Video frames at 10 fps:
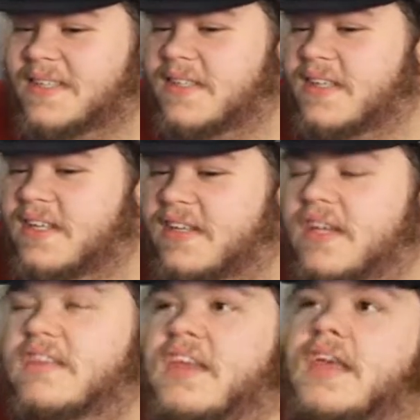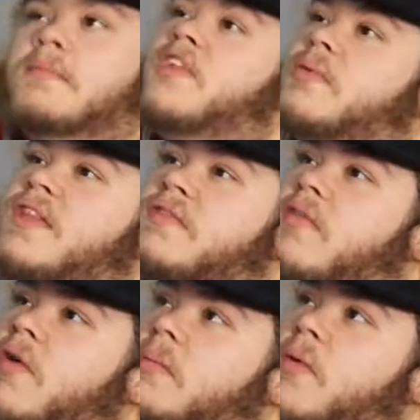He's like in between the
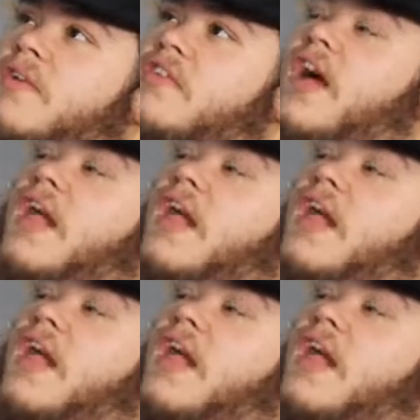floorboards? You know how